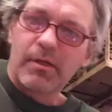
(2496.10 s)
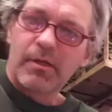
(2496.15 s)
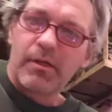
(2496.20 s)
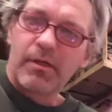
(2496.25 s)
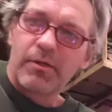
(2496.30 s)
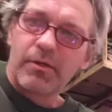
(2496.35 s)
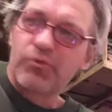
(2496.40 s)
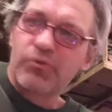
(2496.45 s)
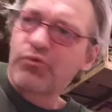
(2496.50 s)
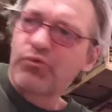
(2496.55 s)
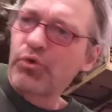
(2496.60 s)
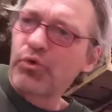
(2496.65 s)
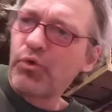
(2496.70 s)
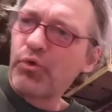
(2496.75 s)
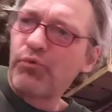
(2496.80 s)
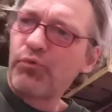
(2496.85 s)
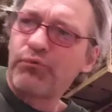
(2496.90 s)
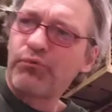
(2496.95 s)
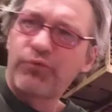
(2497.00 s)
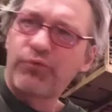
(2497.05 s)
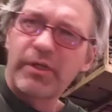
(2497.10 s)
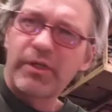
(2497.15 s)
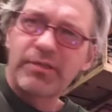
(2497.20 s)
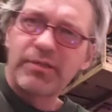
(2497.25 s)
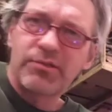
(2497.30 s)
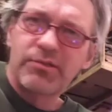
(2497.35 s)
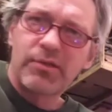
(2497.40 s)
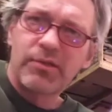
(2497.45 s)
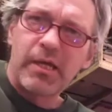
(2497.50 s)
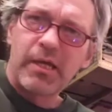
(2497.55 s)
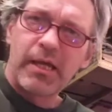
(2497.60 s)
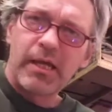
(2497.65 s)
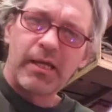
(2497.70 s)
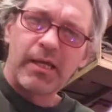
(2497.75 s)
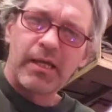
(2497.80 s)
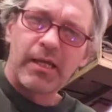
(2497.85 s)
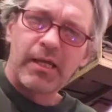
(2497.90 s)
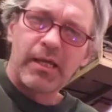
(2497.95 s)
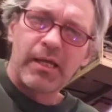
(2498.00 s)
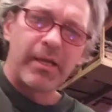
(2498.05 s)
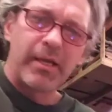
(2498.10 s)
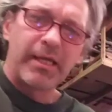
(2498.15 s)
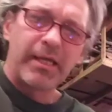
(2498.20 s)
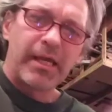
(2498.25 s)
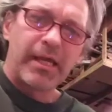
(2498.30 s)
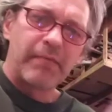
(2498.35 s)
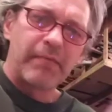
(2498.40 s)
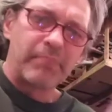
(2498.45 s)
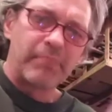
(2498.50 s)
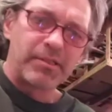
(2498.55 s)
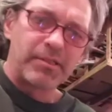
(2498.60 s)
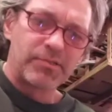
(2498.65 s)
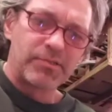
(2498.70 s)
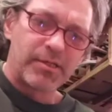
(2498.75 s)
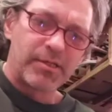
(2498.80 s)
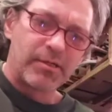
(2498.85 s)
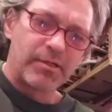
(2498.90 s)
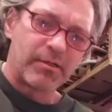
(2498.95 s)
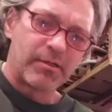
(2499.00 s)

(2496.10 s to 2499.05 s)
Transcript: Uh, Drew Fritz and Mike Edmondson.